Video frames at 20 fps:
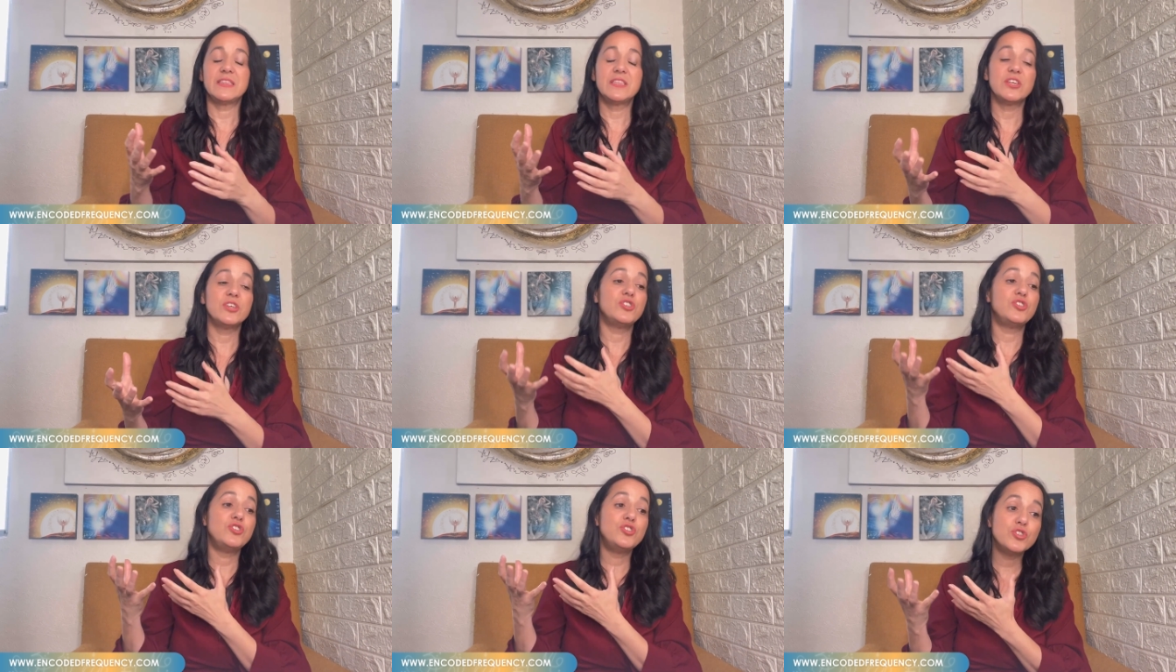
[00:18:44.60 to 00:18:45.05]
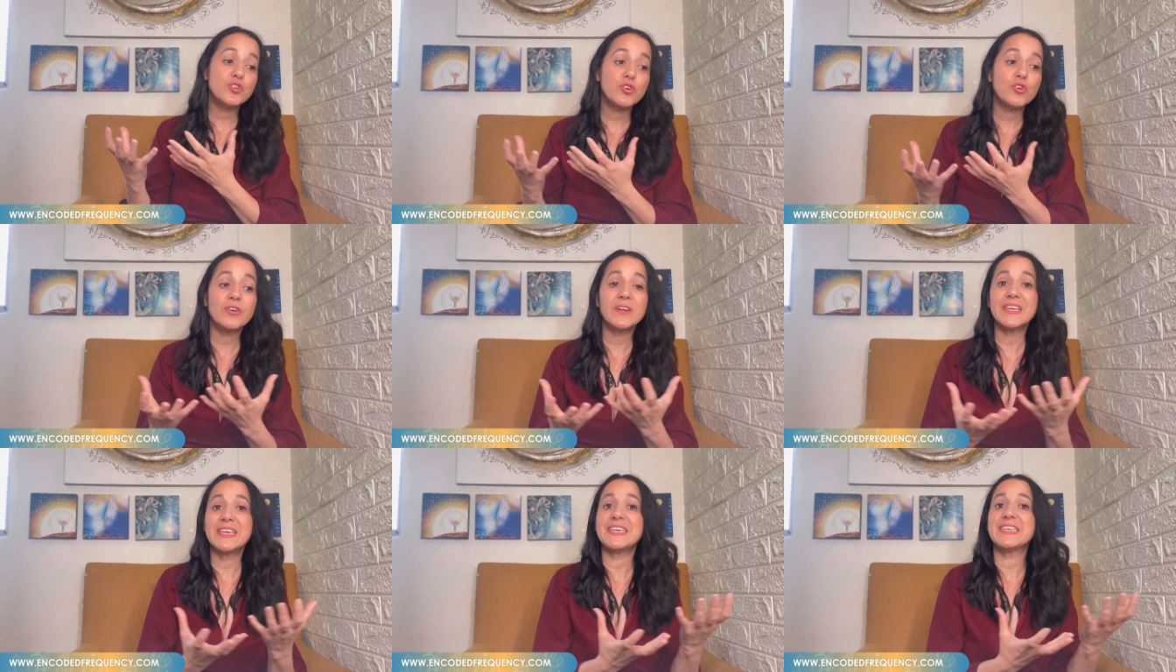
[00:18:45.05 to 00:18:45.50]
the
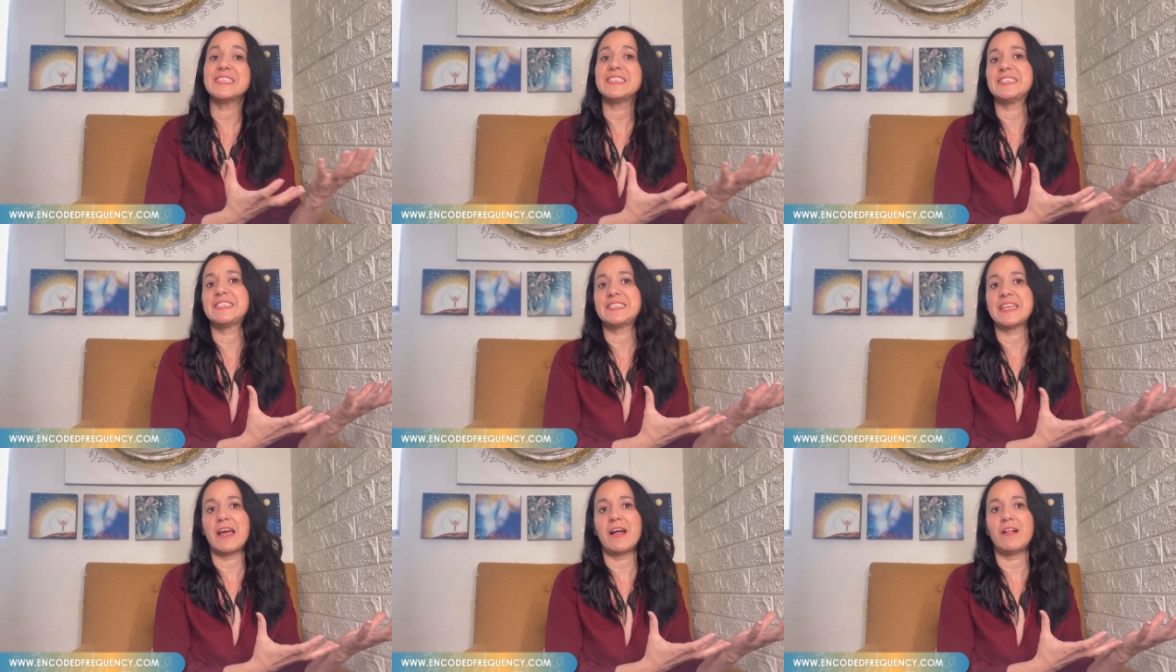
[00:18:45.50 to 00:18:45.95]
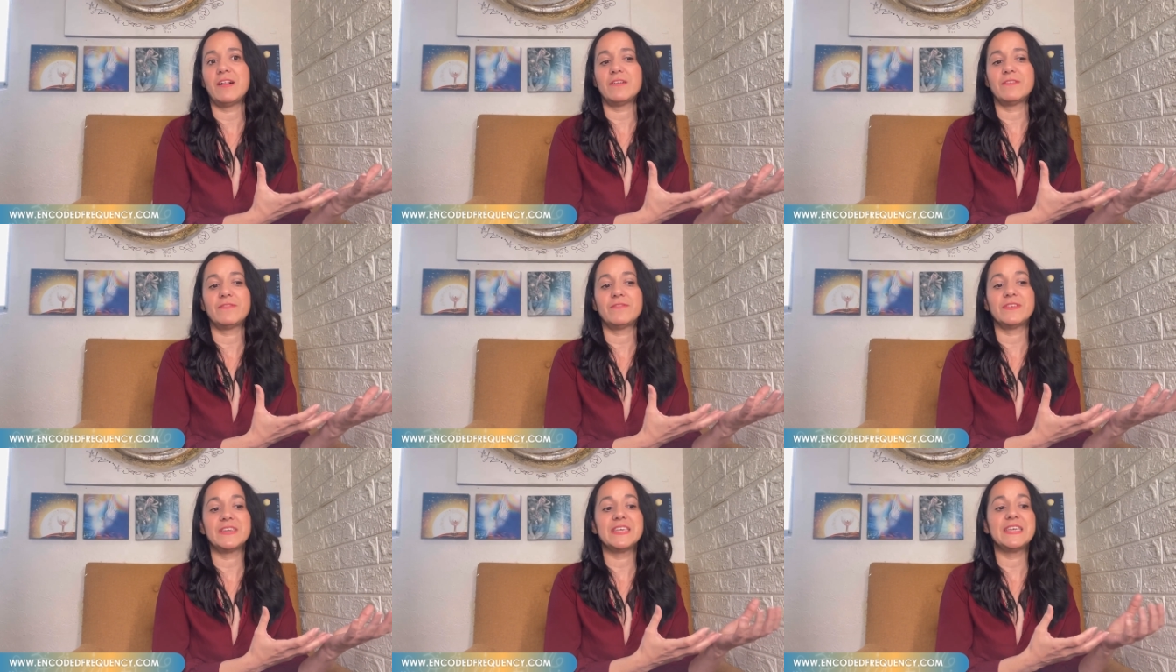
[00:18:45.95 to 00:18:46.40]
journey
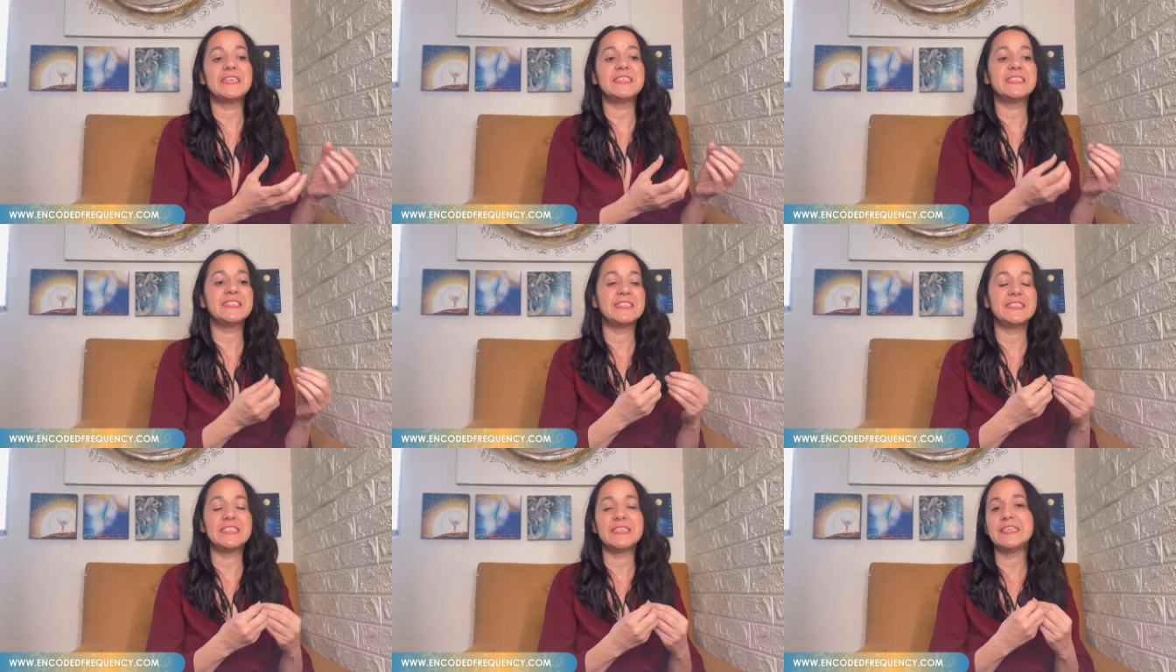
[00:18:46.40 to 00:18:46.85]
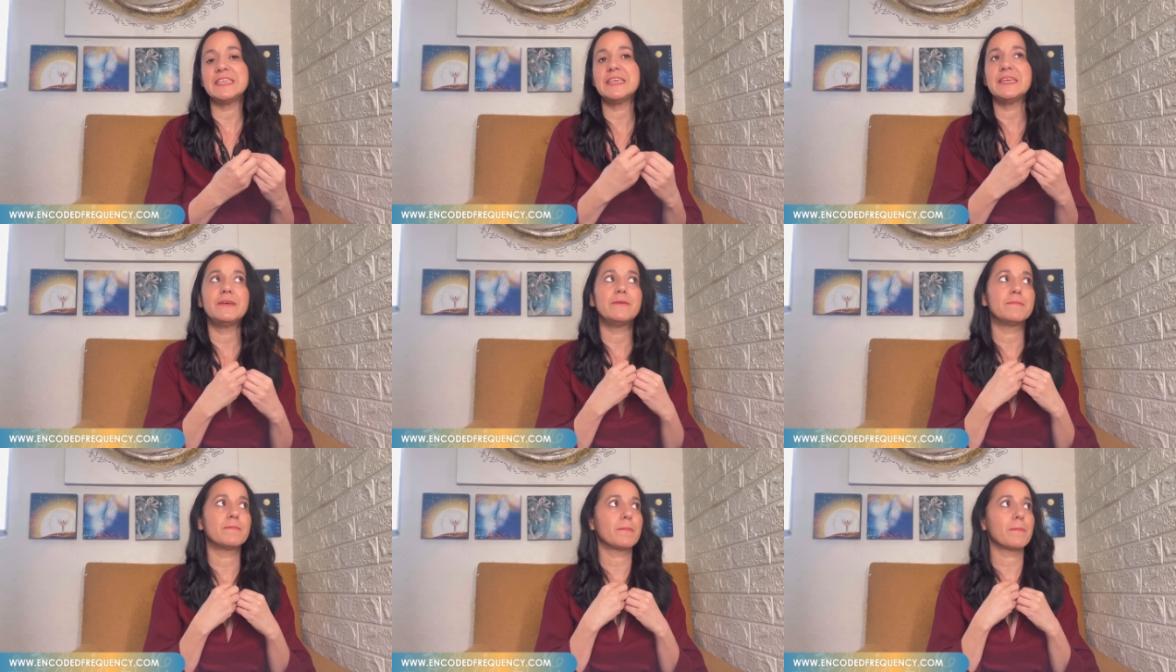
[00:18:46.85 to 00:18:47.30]
itself is
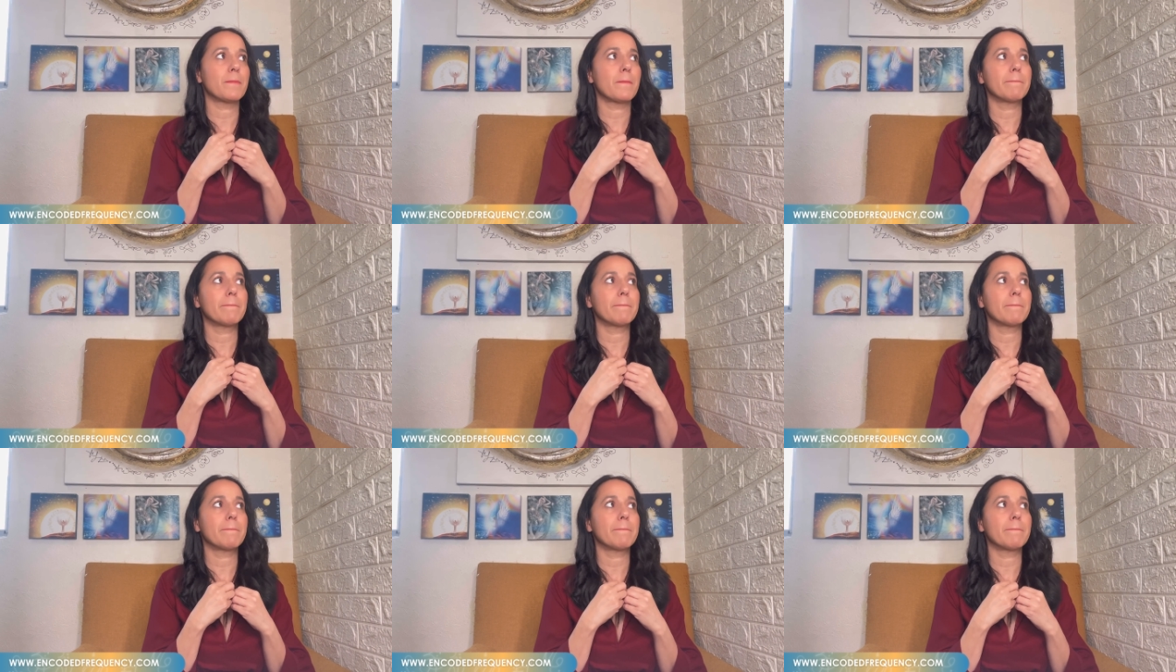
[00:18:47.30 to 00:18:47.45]
the